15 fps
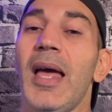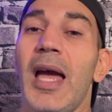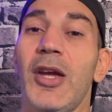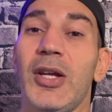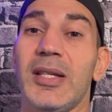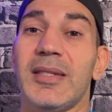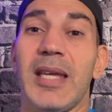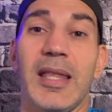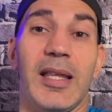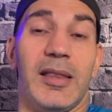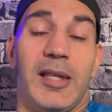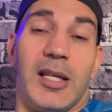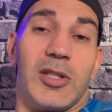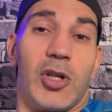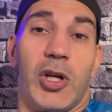You can say that
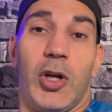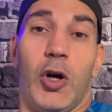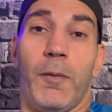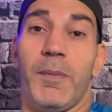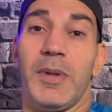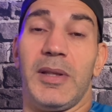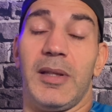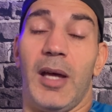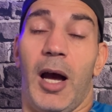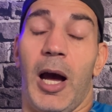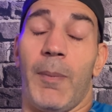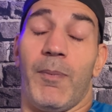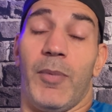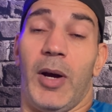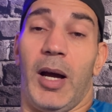things are going to open
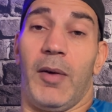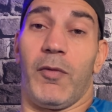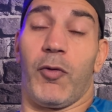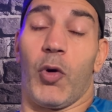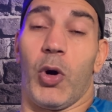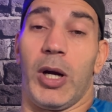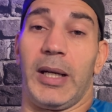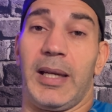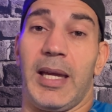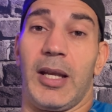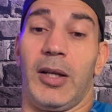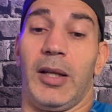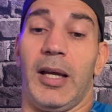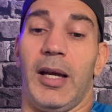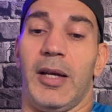up for
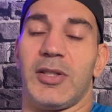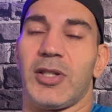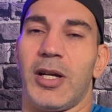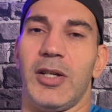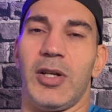Kittle, Travis